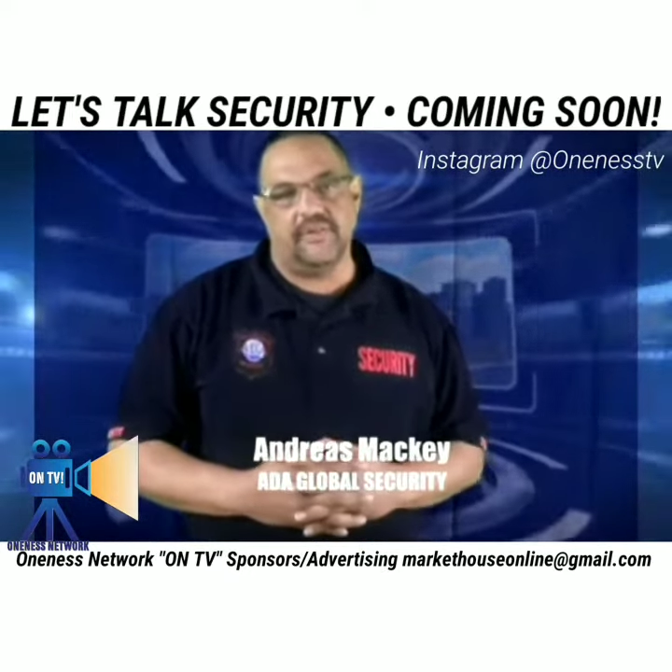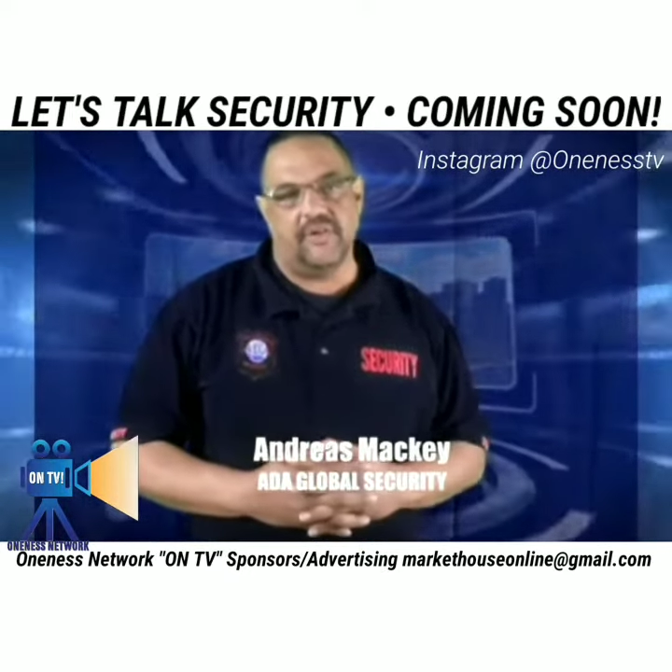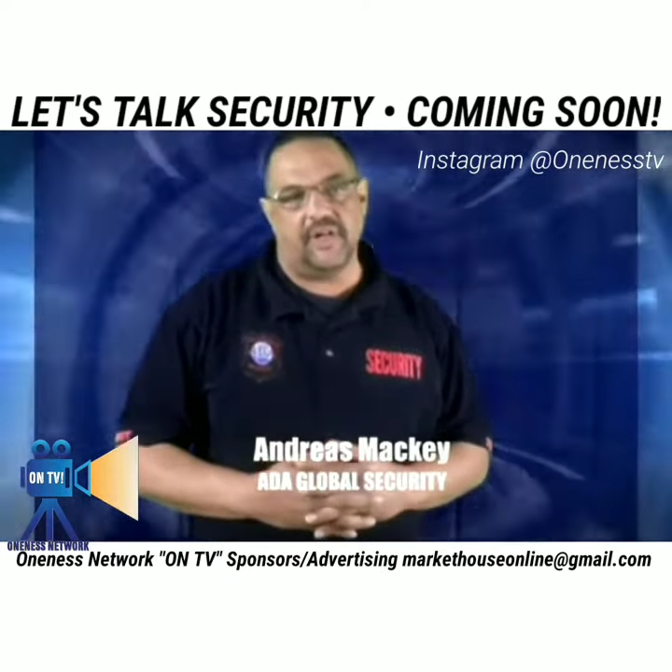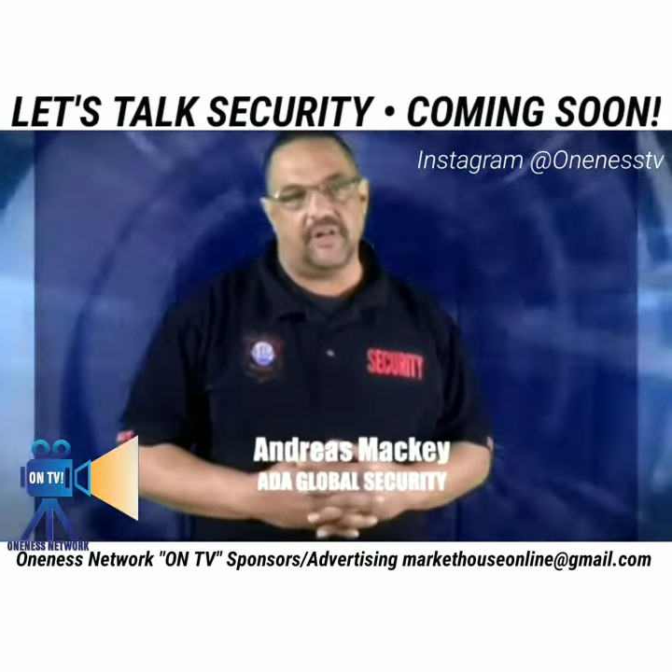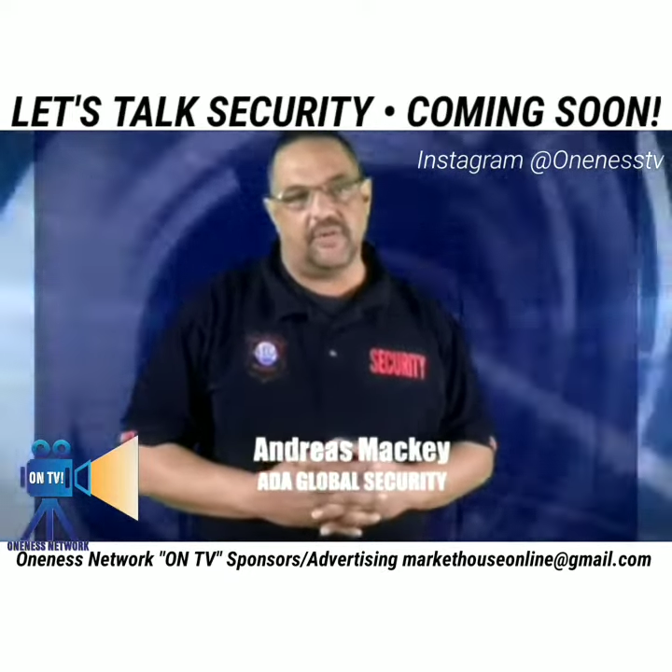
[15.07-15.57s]
So
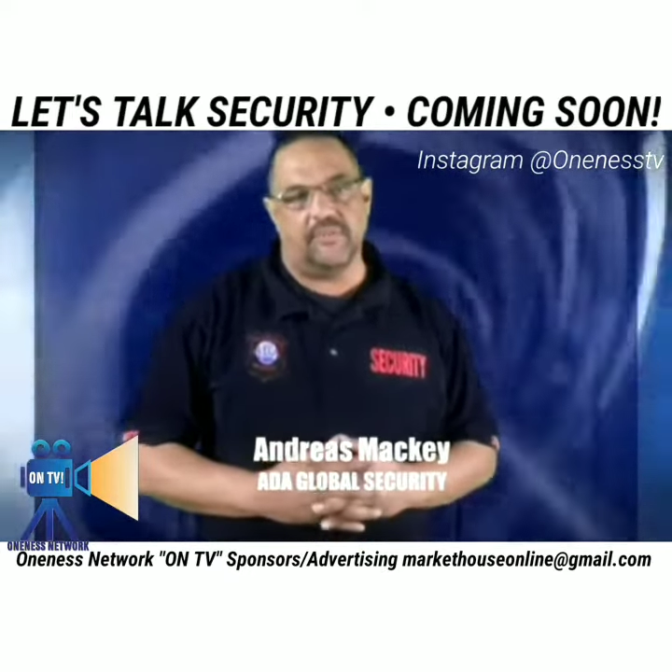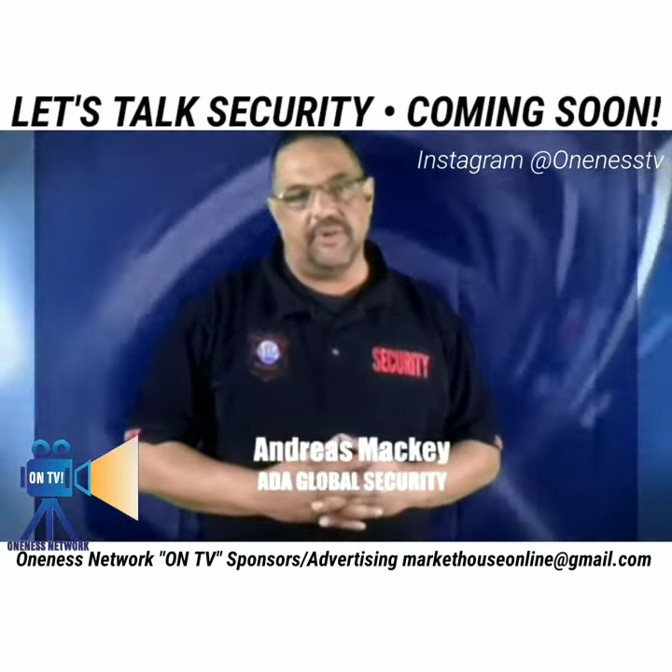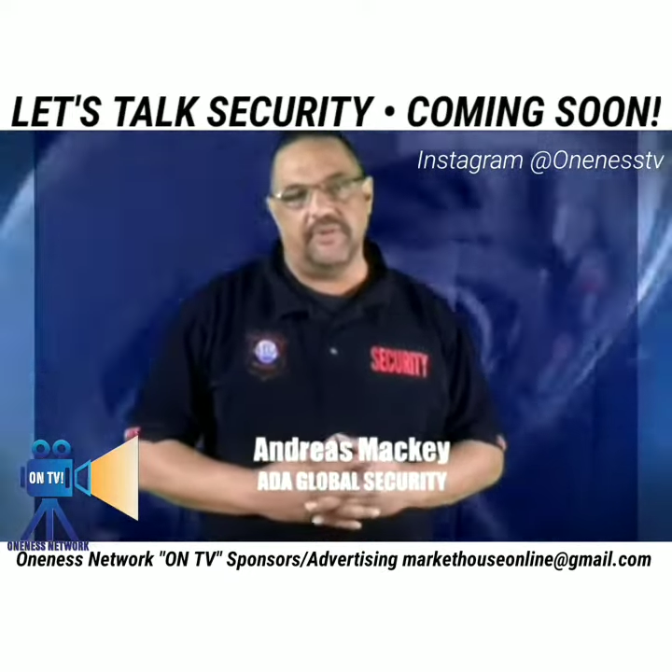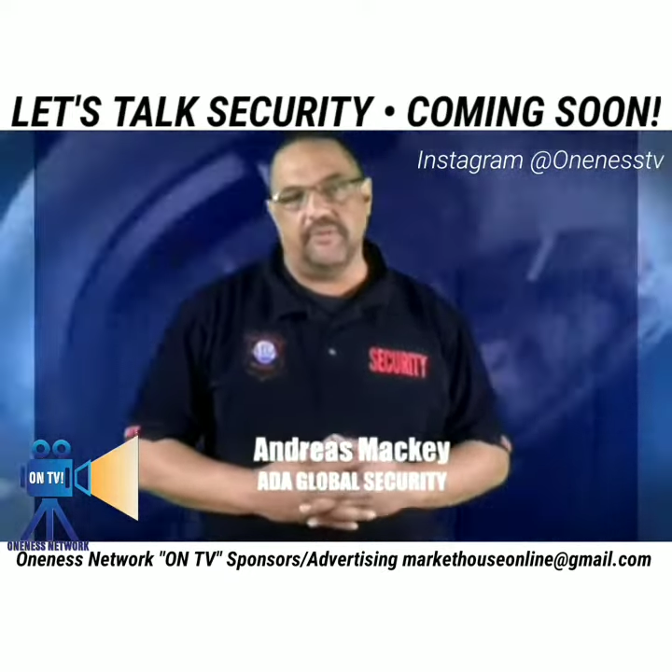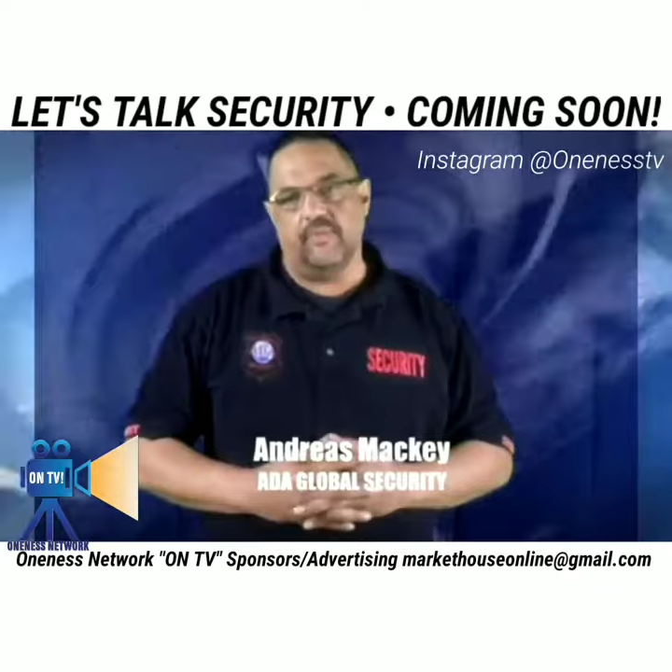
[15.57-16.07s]
I come
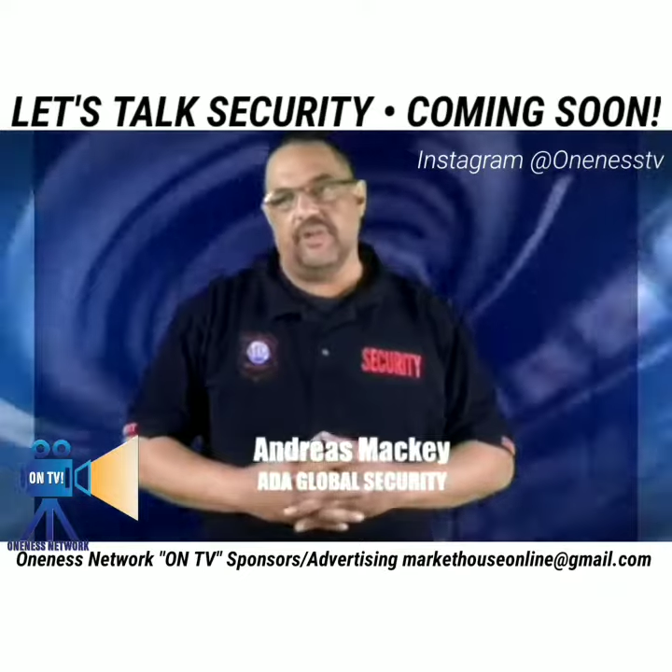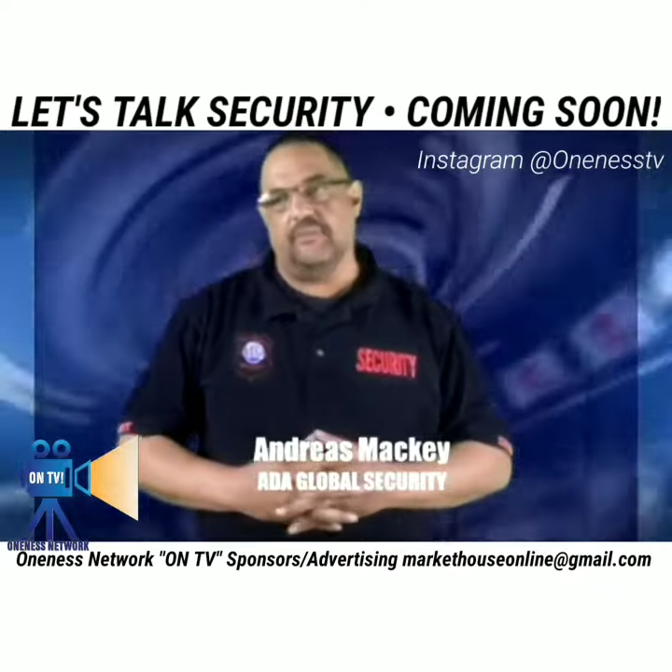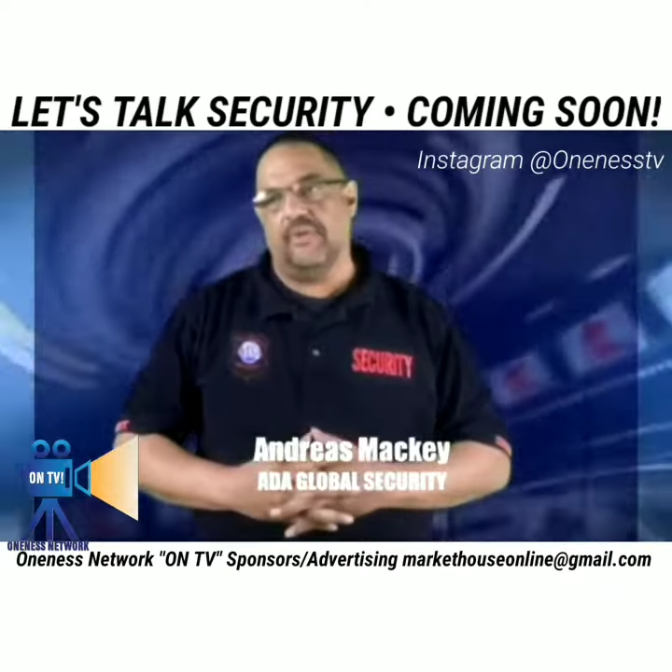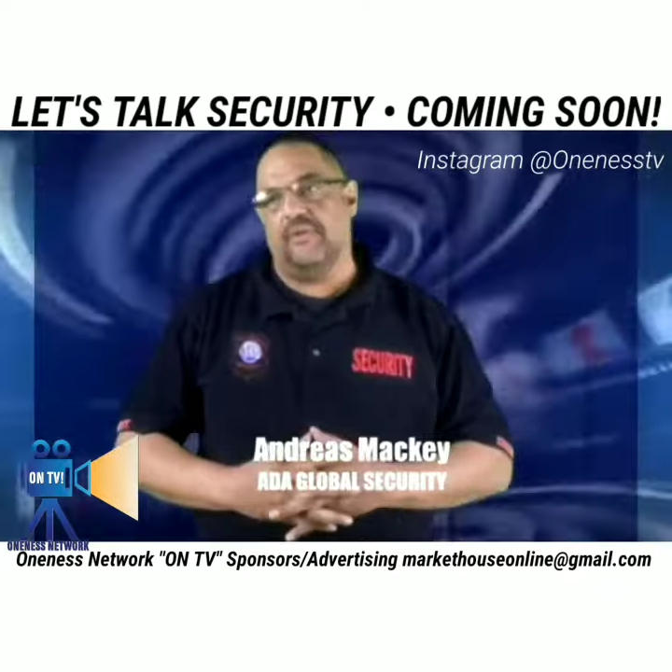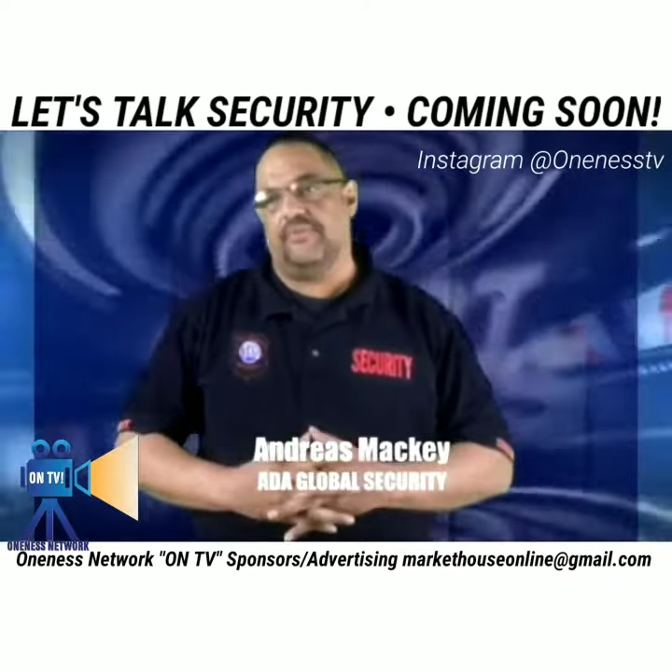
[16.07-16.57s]

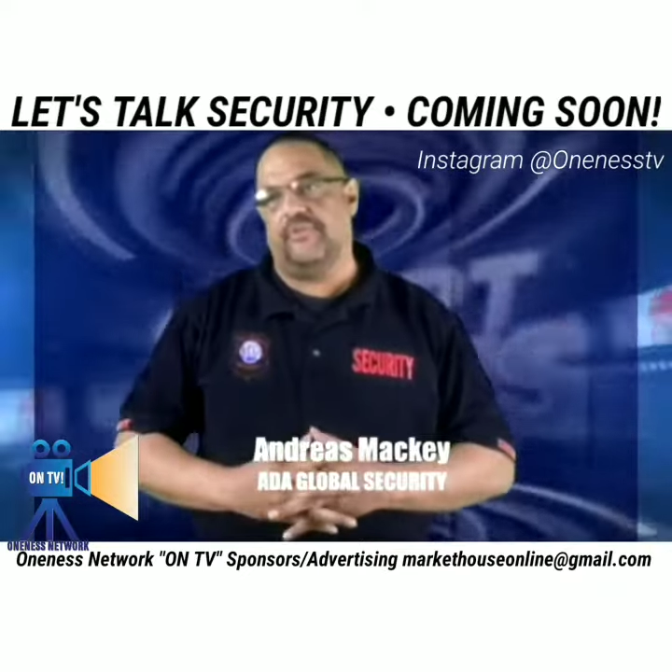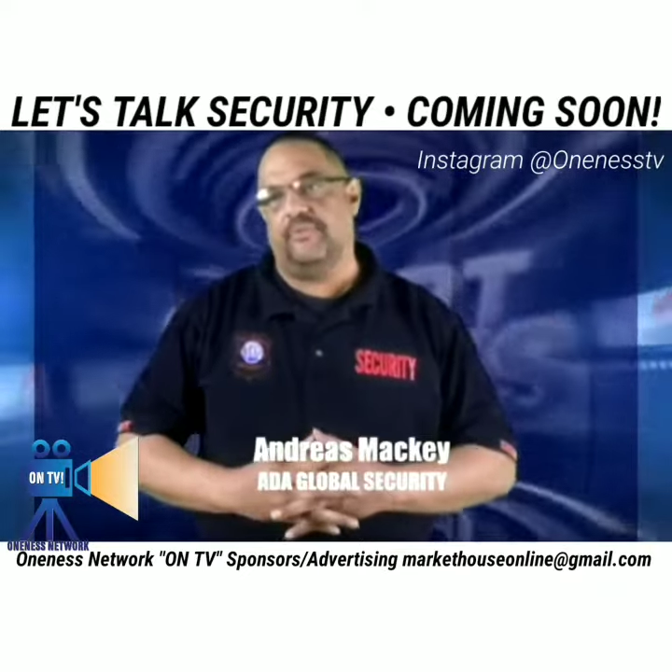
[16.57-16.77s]
from some